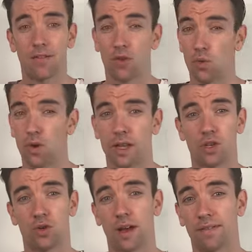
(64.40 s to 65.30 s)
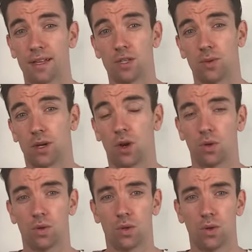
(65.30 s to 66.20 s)
if you're running traffic to a
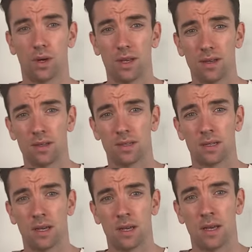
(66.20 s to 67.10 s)
cold audience,